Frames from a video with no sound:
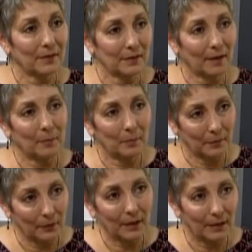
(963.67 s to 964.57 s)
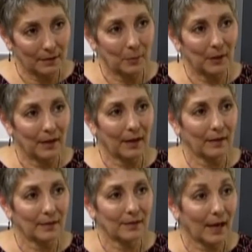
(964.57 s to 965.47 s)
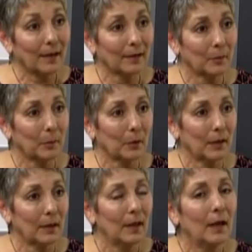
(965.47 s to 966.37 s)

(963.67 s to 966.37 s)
I'm looking to bringing on a second employee